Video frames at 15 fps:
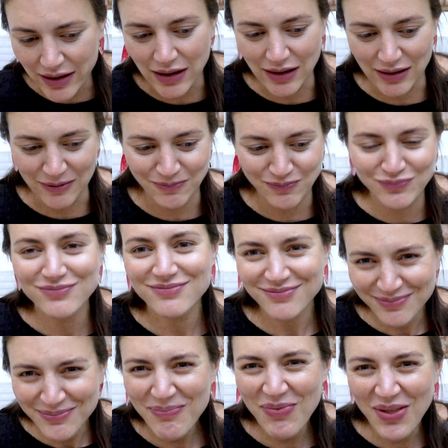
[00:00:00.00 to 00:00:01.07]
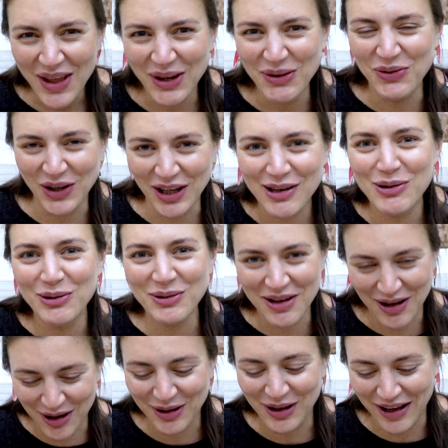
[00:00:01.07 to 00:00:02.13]
can. If I
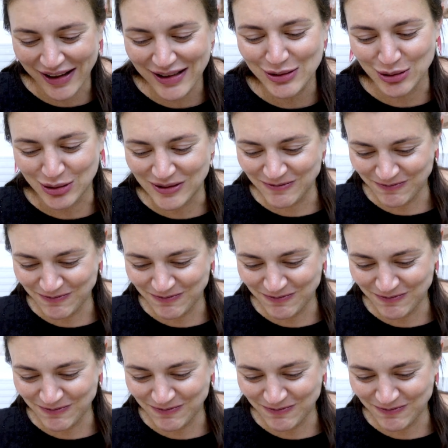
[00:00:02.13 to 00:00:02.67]
cook, I could.